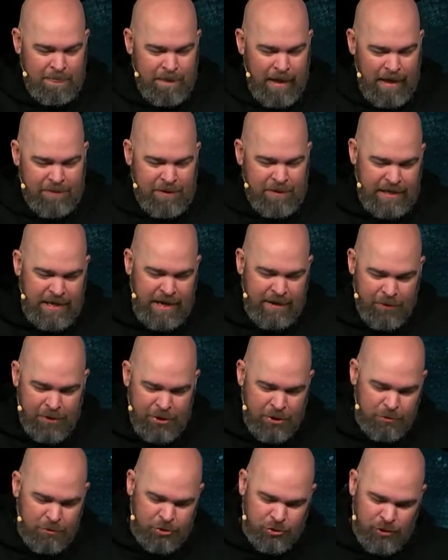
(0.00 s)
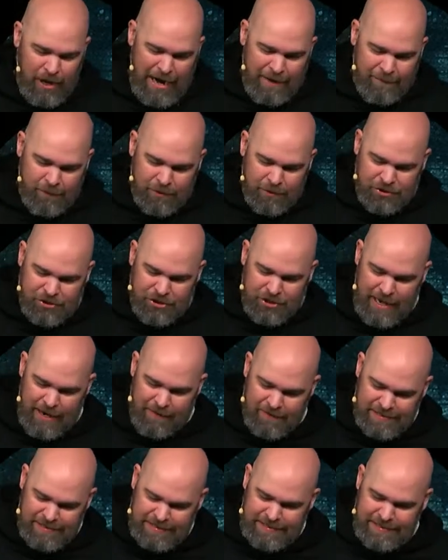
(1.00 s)
I think every new driver should
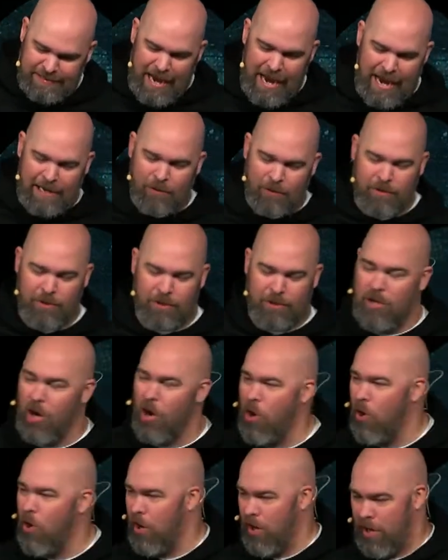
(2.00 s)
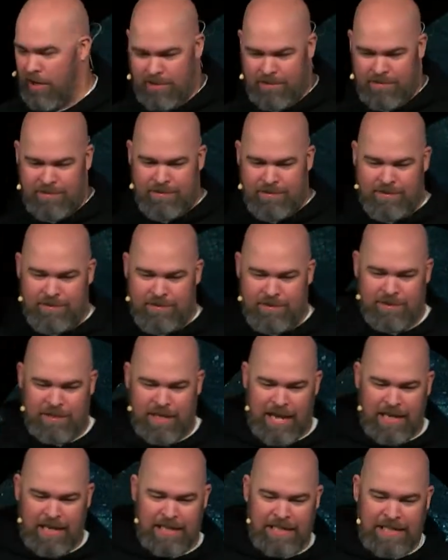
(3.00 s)
have a sign on their car,
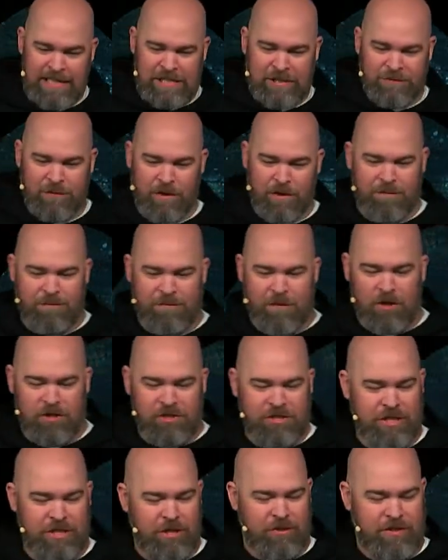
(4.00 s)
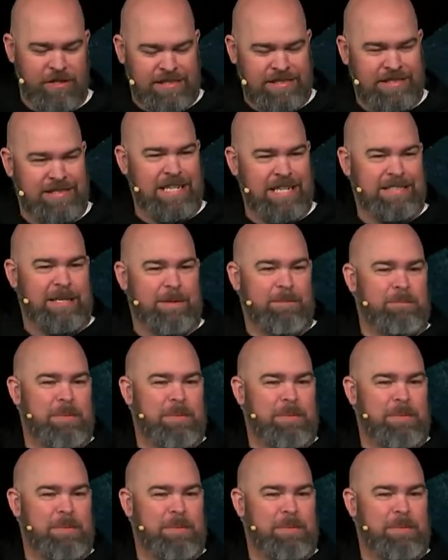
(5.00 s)
at least for the first year, that says in